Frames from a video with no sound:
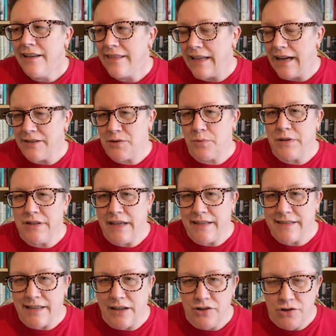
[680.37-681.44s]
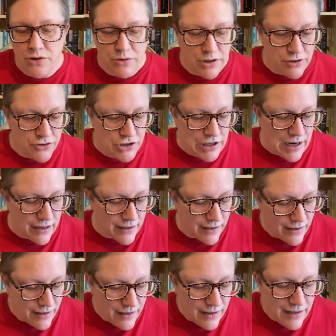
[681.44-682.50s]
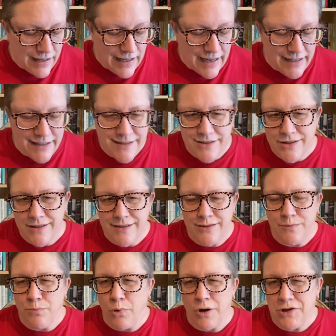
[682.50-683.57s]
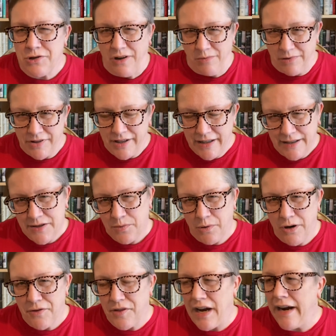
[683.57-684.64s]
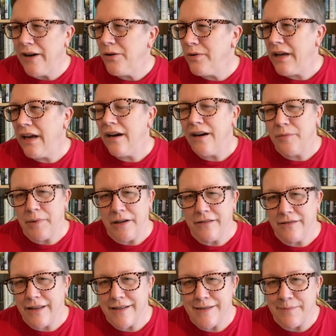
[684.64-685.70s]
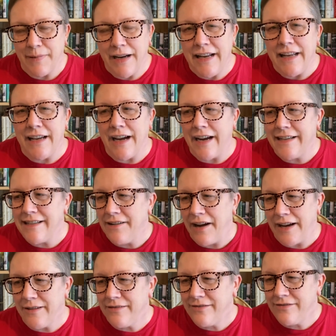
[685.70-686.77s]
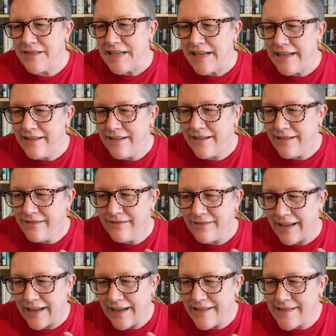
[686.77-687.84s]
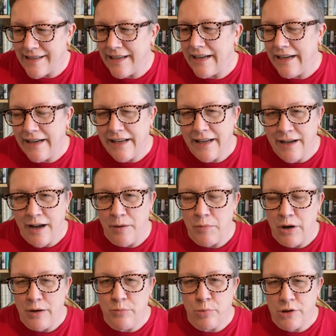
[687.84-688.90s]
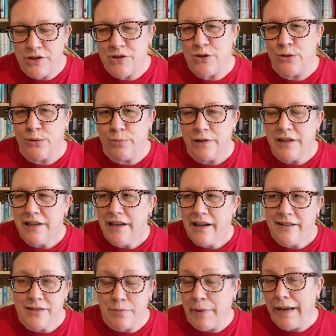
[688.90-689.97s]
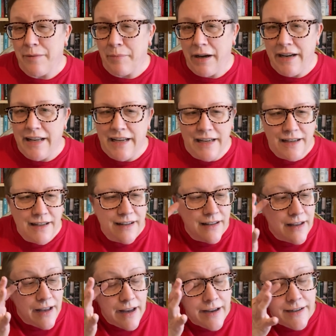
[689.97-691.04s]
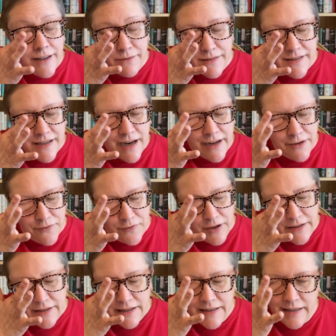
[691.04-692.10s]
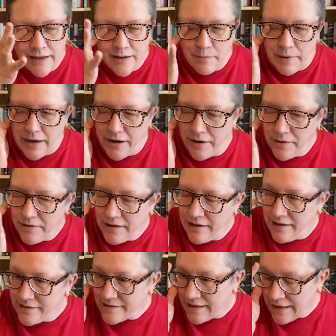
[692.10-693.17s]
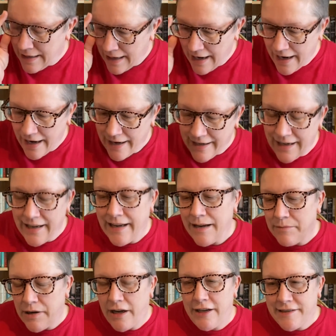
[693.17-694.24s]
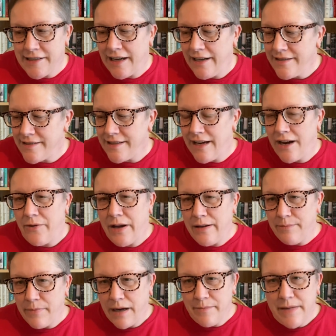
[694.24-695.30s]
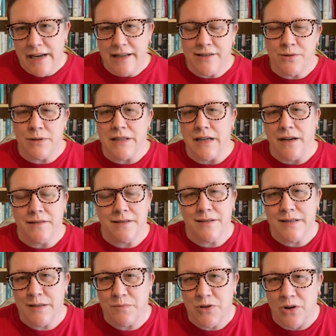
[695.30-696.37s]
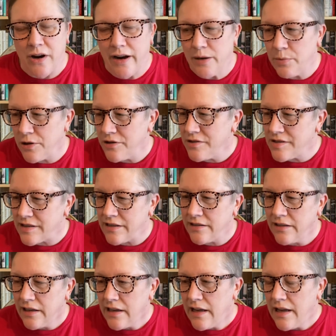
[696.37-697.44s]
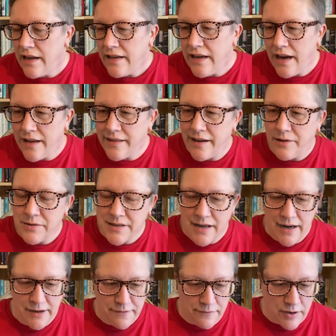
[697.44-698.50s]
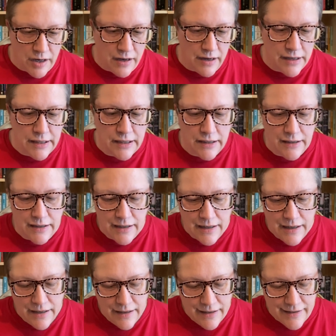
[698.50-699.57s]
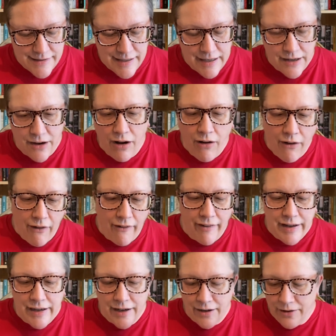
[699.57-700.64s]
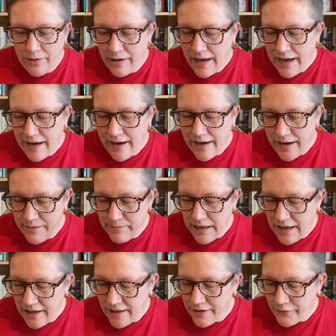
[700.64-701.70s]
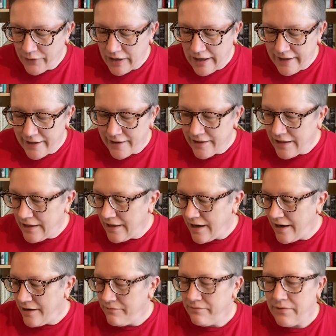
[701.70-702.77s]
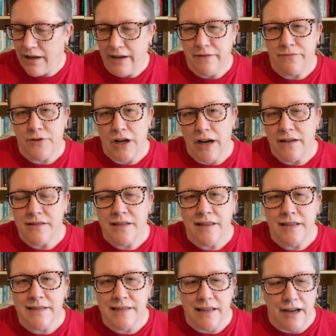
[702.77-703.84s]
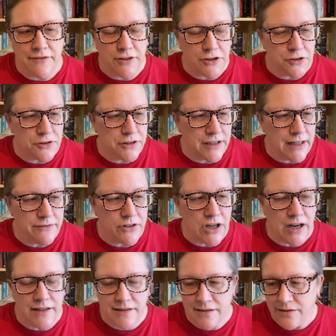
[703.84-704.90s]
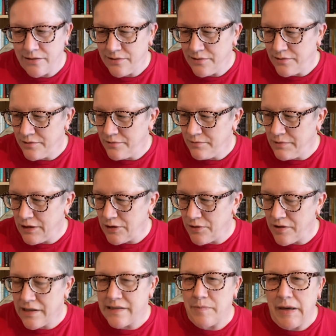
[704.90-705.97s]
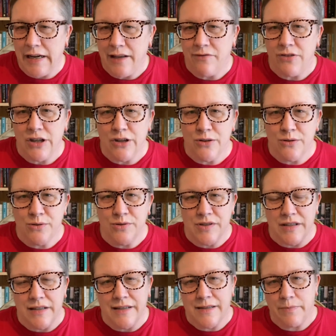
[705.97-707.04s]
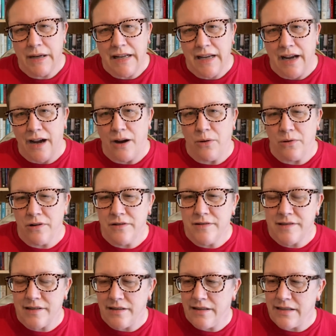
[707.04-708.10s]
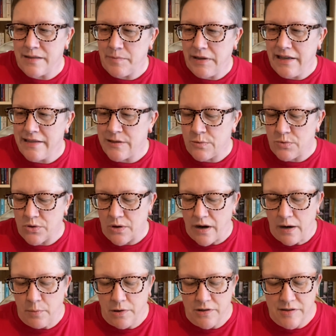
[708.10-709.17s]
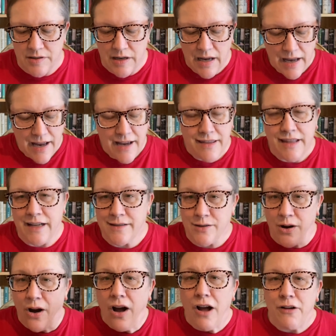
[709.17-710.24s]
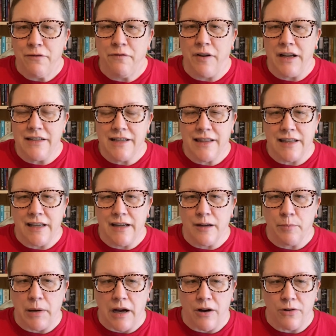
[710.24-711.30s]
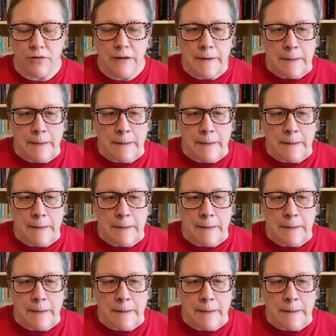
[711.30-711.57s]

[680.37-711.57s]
That's when they send you your check. And it's just more trouble than it's worth. I don't care about this money. I didn't, like I said, I didn't come on BookTube to make money. And it was kind of fun to think about. And it's like, hey, I can get monetized now. I made it to 1,000 subscribers. And yeah, that was kind of fun. And it's like, oh, you know, hey, I made it finally. I've got to this level and I've got to, you know, this many views and this many hours and this many subscribers. That's all fun to think about.